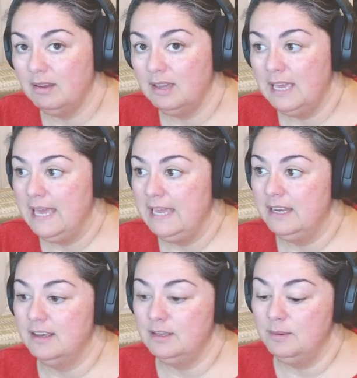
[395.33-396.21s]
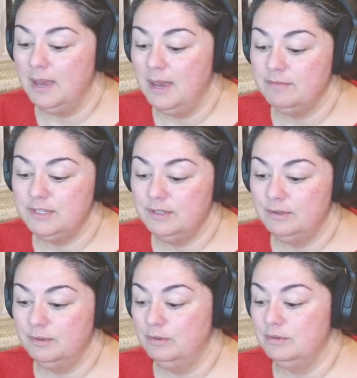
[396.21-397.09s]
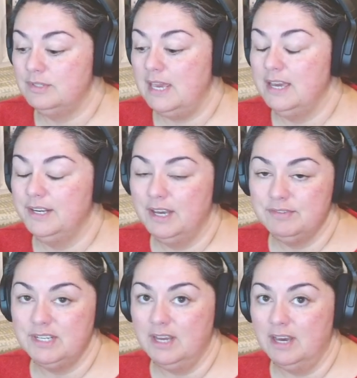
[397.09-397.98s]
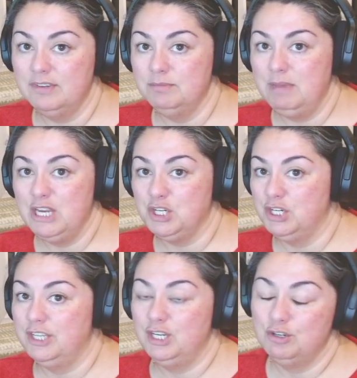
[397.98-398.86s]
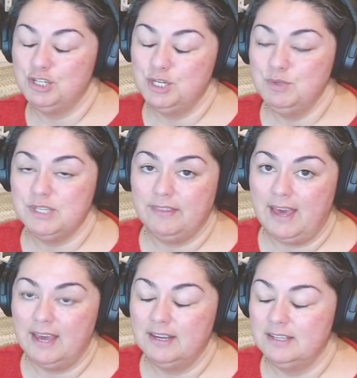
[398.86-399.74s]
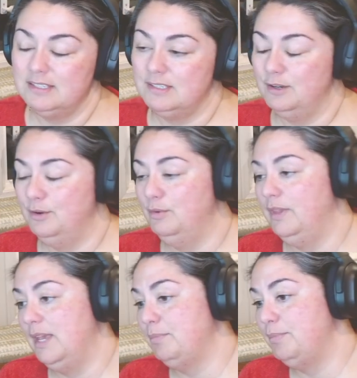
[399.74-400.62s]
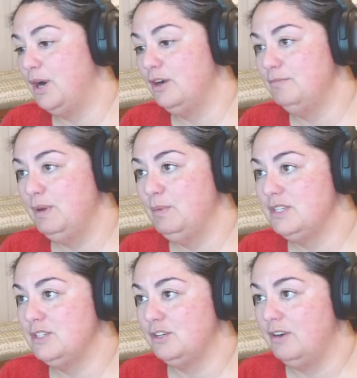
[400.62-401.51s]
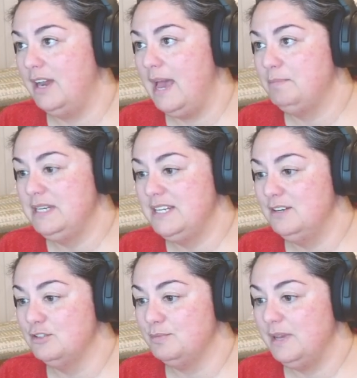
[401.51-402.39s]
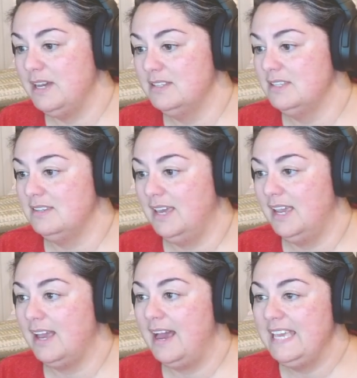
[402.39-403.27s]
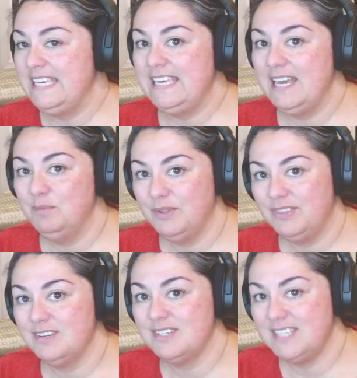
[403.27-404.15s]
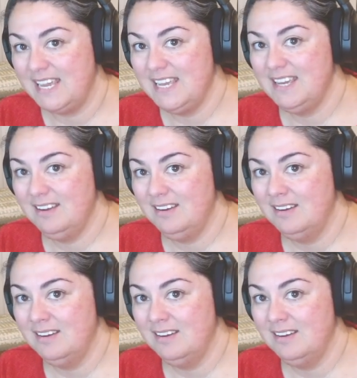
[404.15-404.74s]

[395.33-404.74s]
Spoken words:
And you have to say enough's enough and make sure that you're choosing that. And so, like, part of me wants to cry happy tears because it's like, I get what they're saying.